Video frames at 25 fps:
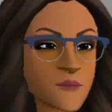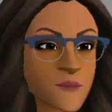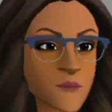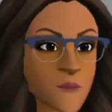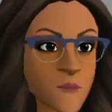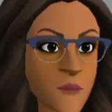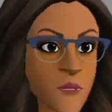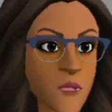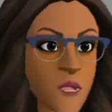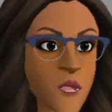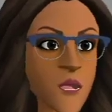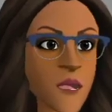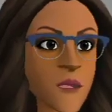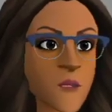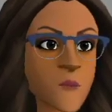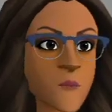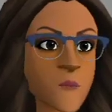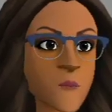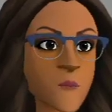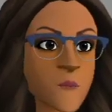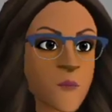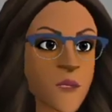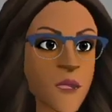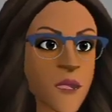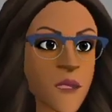Sure,
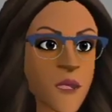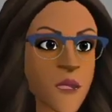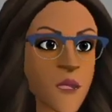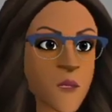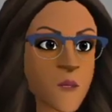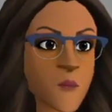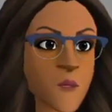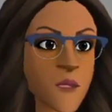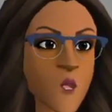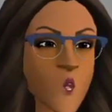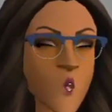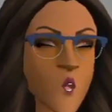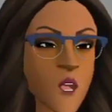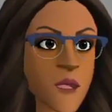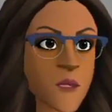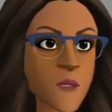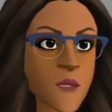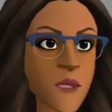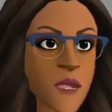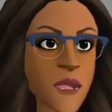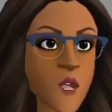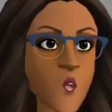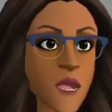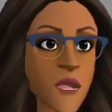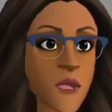just as long
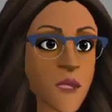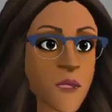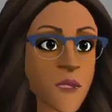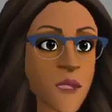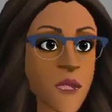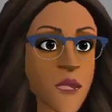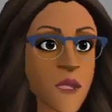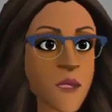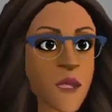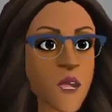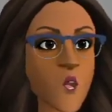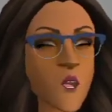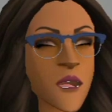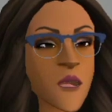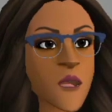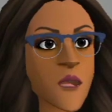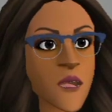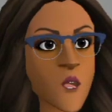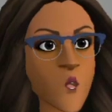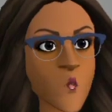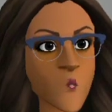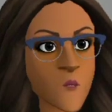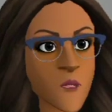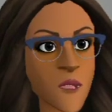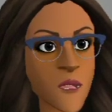as the questions
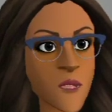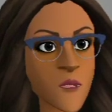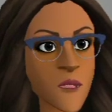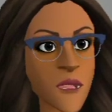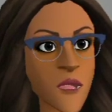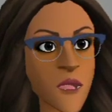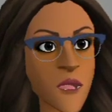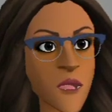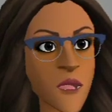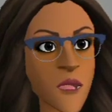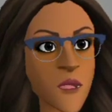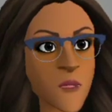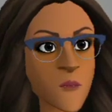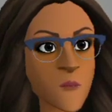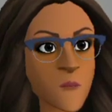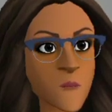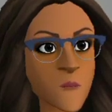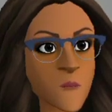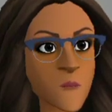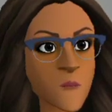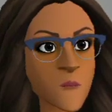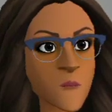aren't too personal.